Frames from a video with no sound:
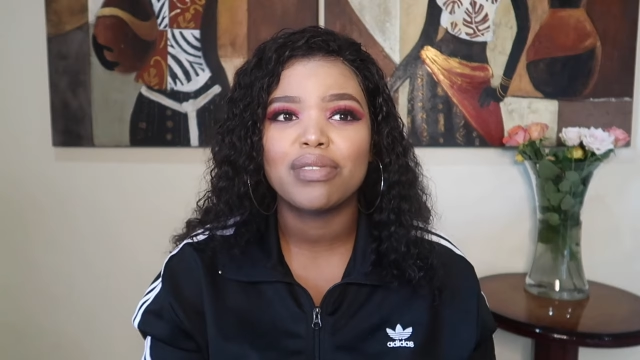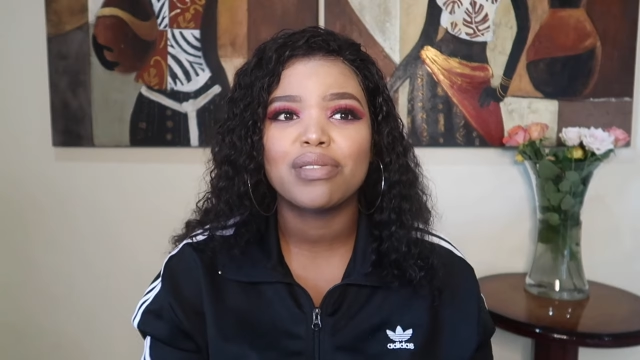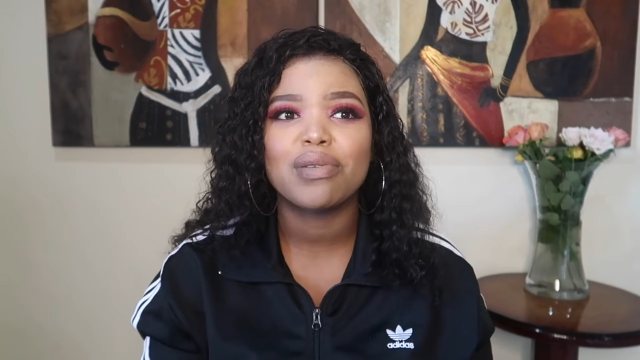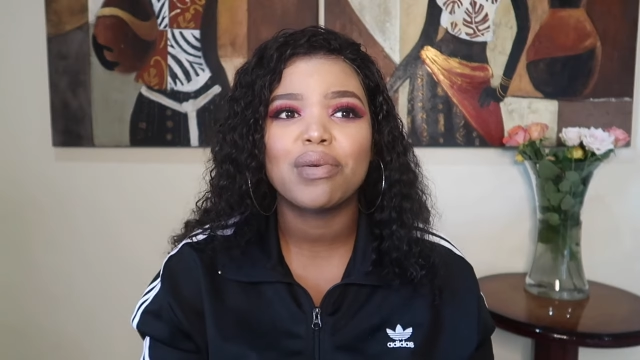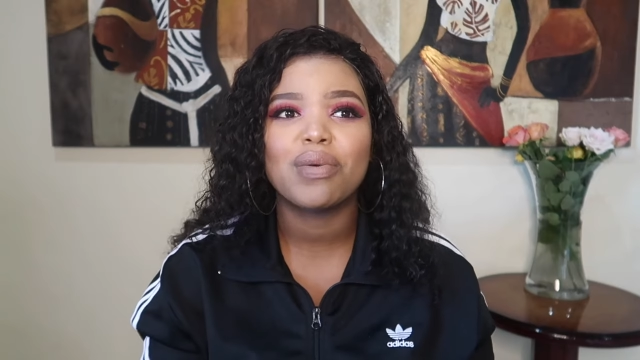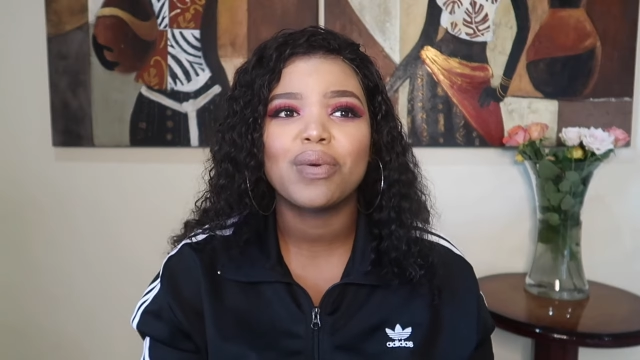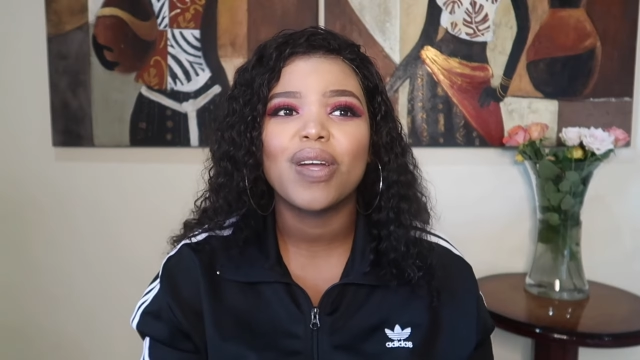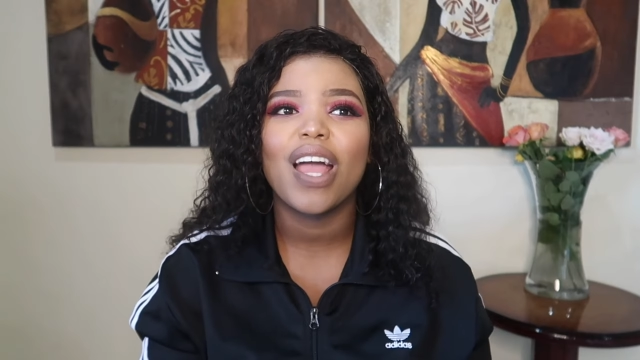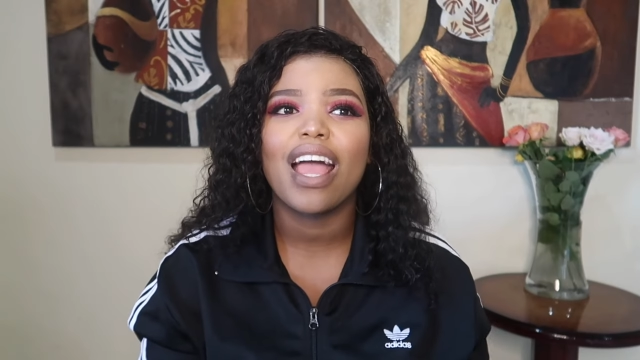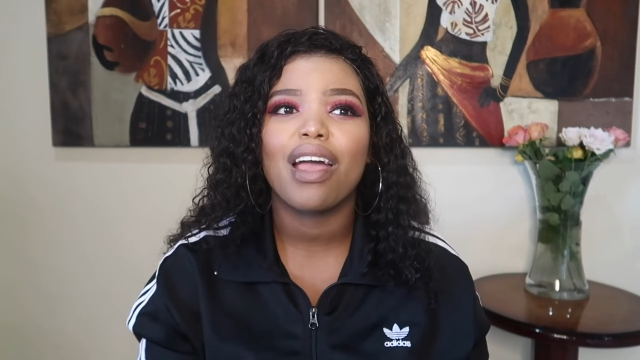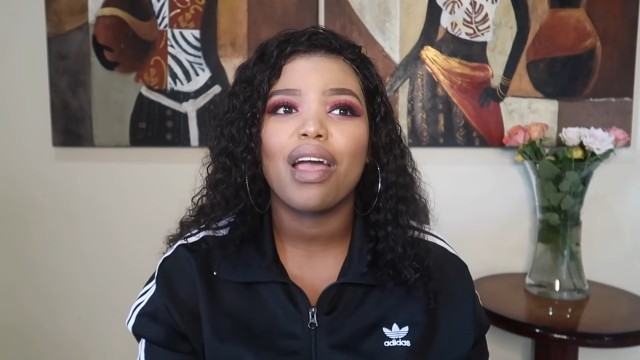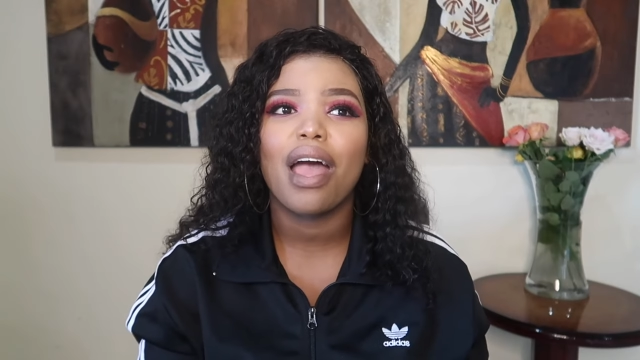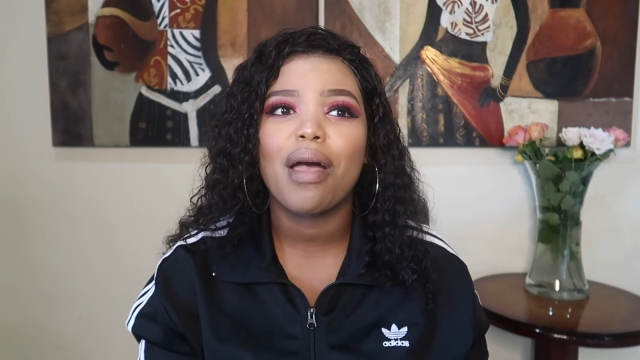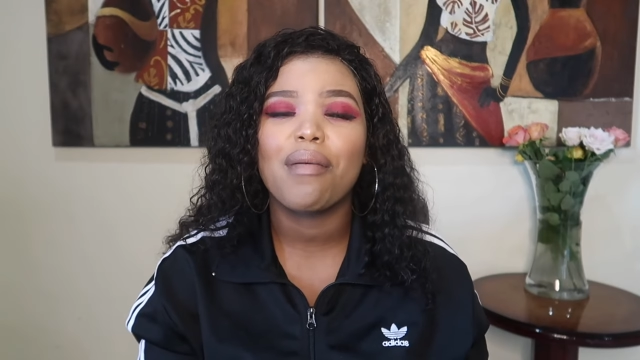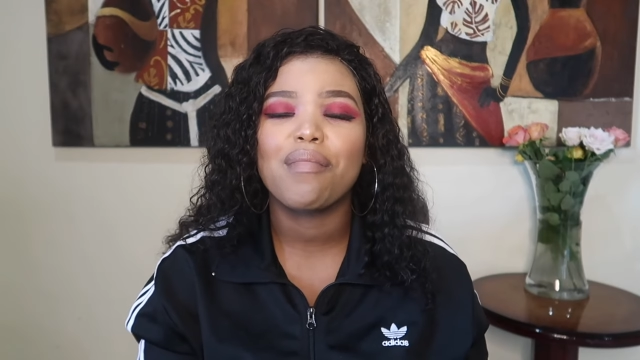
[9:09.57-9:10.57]
So
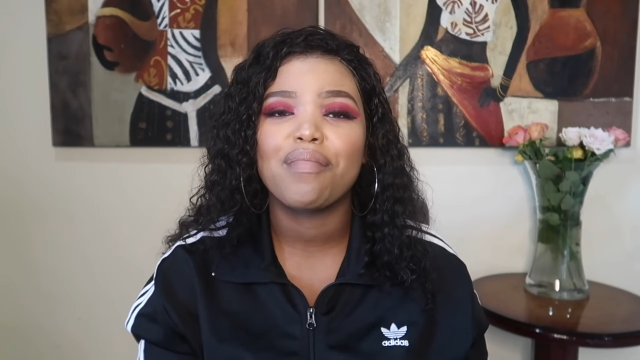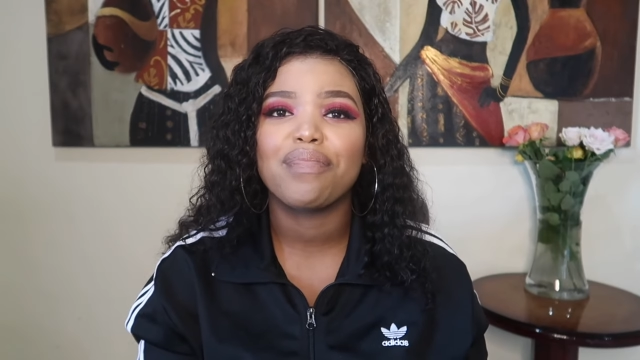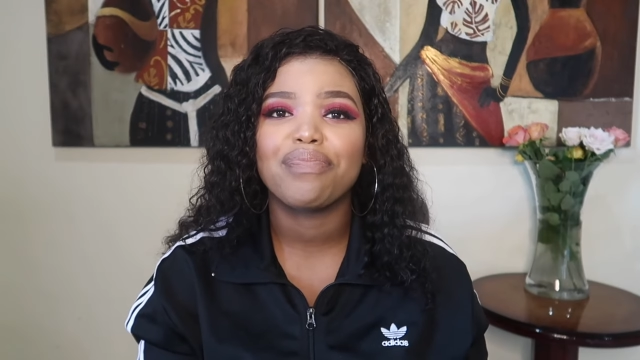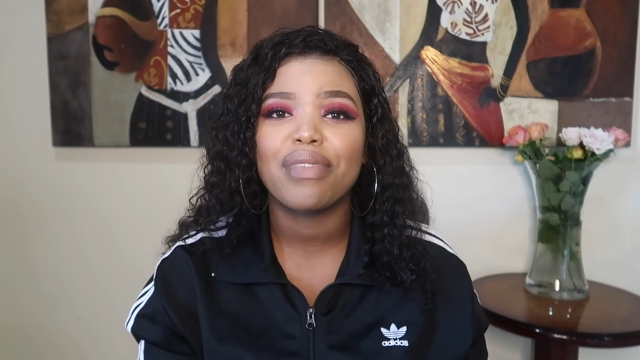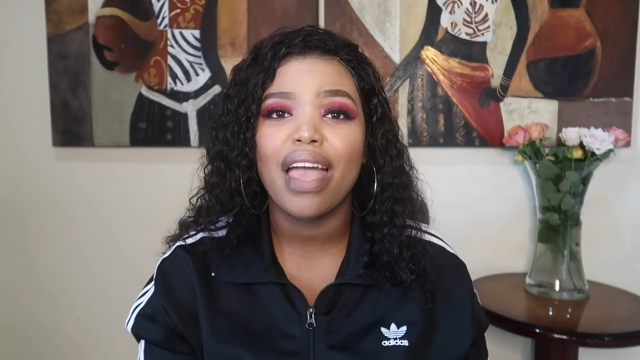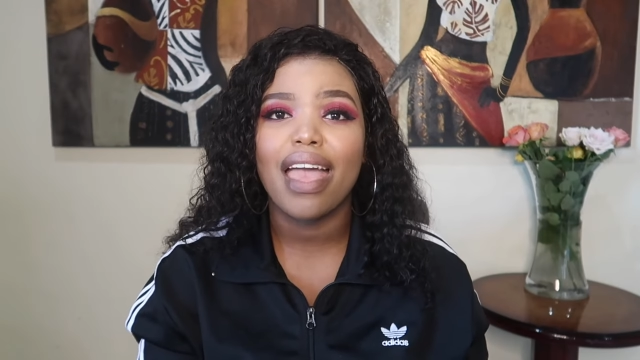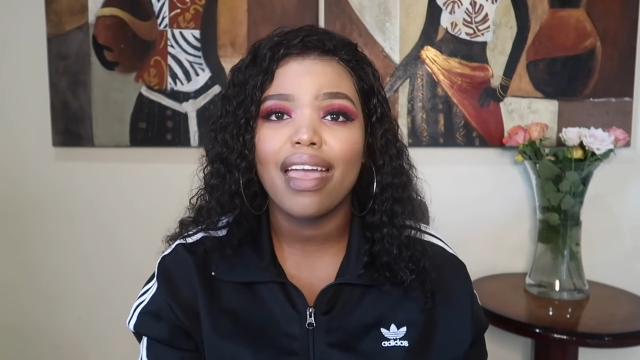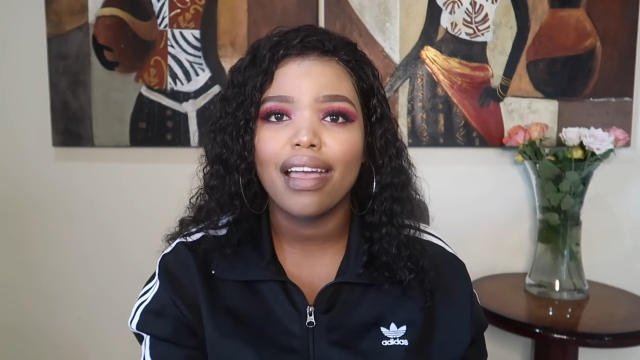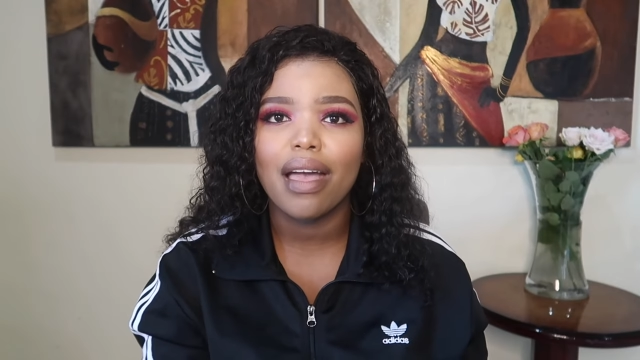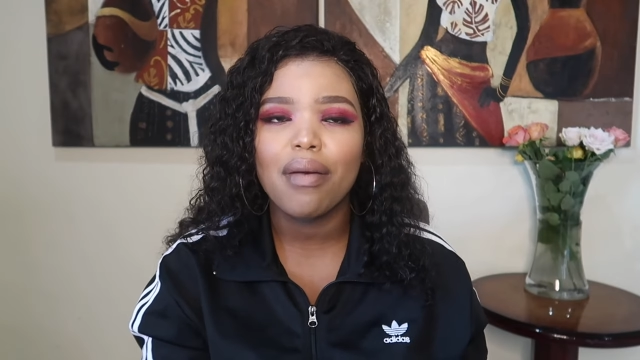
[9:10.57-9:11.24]
I hang